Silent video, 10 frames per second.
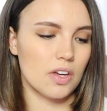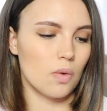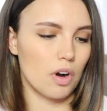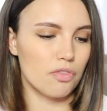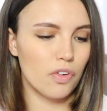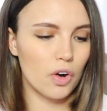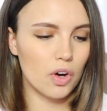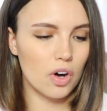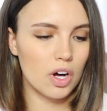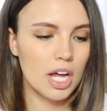you are
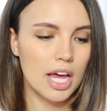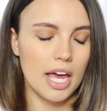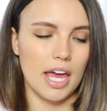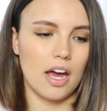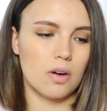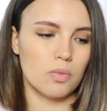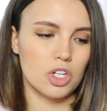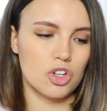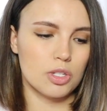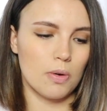fertile and when
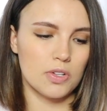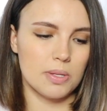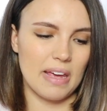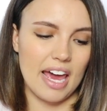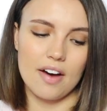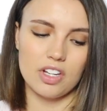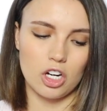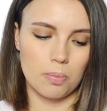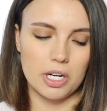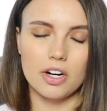you're supposed to be having
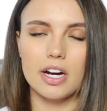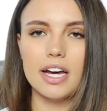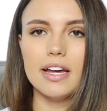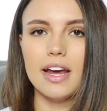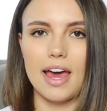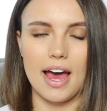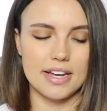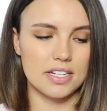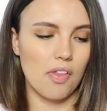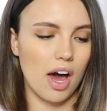your period. It
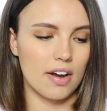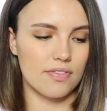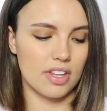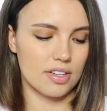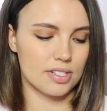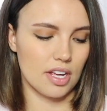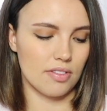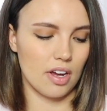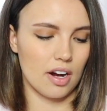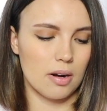has a lot of things
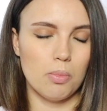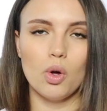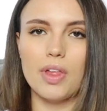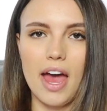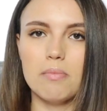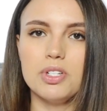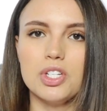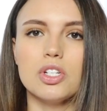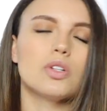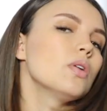in there. Both apps
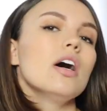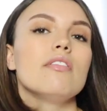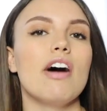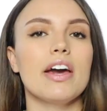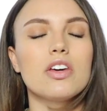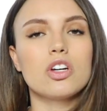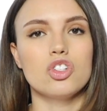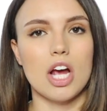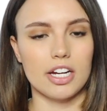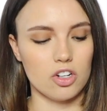do, of how you can
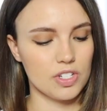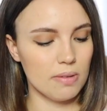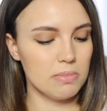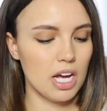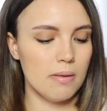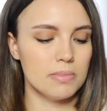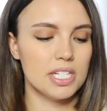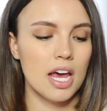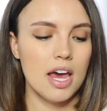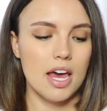track your
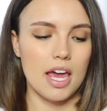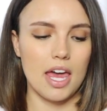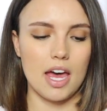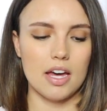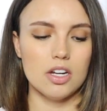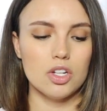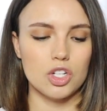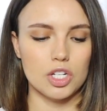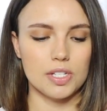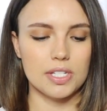symptoms, and
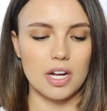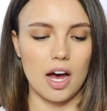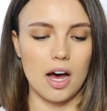just